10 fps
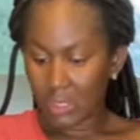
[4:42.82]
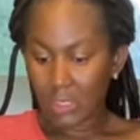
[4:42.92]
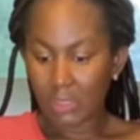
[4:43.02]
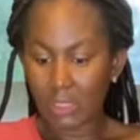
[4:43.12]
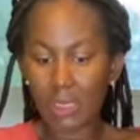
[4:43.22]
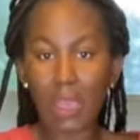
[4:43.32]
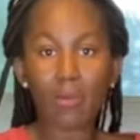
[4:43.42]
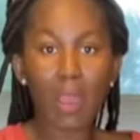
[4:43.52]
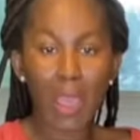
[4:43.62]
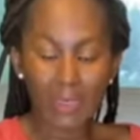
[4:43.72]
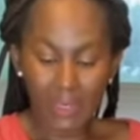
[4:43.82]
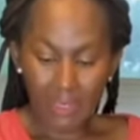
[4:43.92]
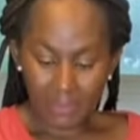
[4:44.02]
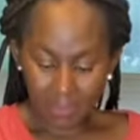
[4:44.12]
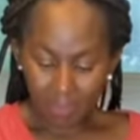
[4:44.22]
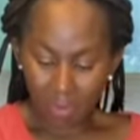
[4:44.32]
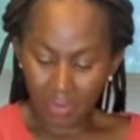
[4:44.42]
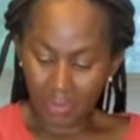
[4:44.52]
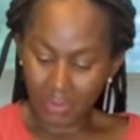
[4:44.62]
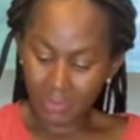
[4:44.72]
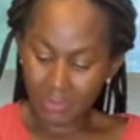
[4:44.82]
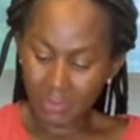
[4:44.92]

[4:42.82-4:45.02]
Then I'll add a little water,